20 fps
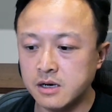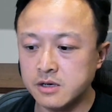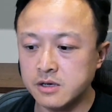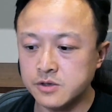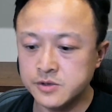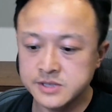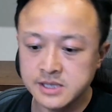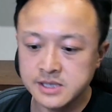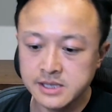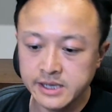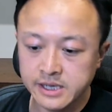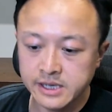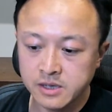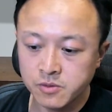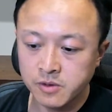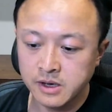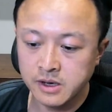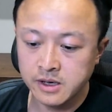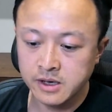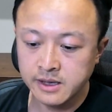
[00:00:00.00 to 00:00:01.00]
using layer
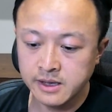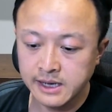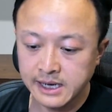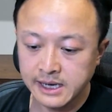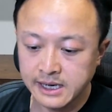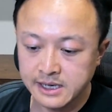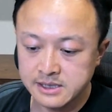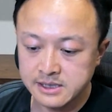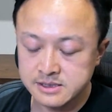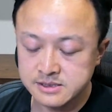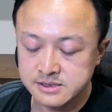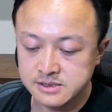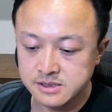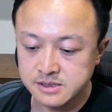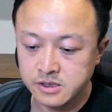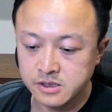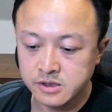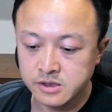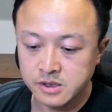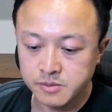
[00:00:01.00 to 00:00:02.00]
1 as
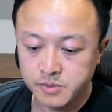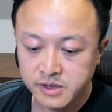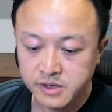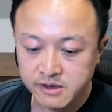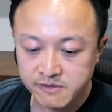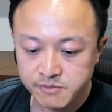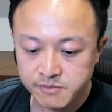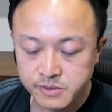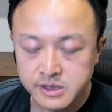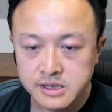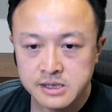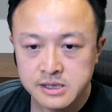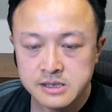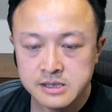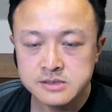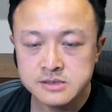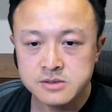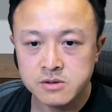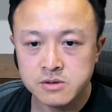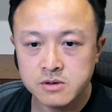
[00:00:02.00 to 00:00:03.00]
their
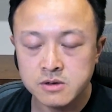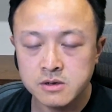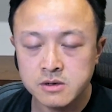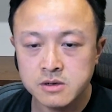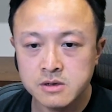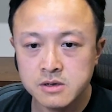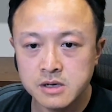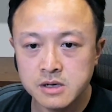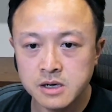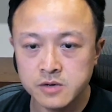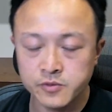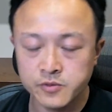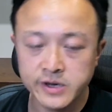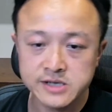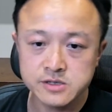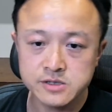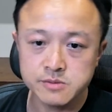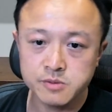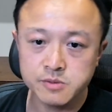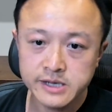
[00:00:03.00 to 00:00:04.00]
PFPs, or a
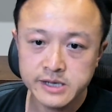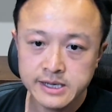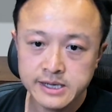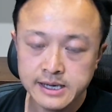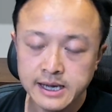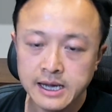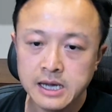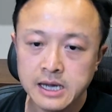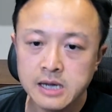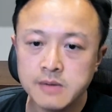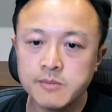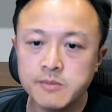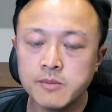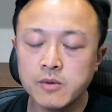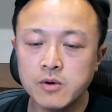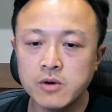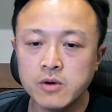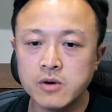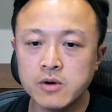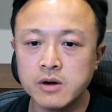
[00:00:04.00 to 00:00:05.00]
right to play a game,
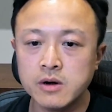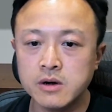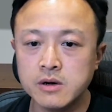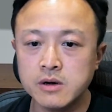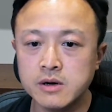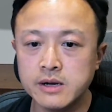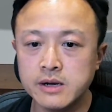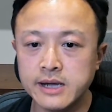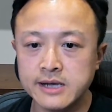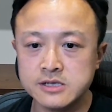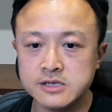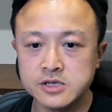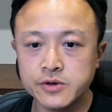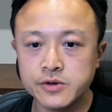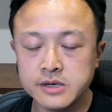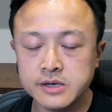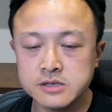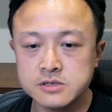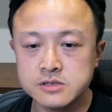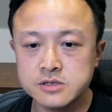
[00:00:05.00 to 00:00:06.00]
or a
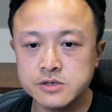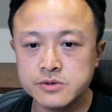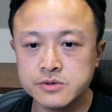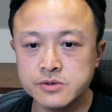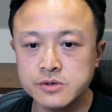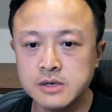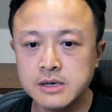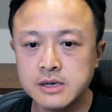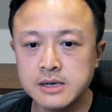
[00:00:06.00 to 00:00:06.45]
token to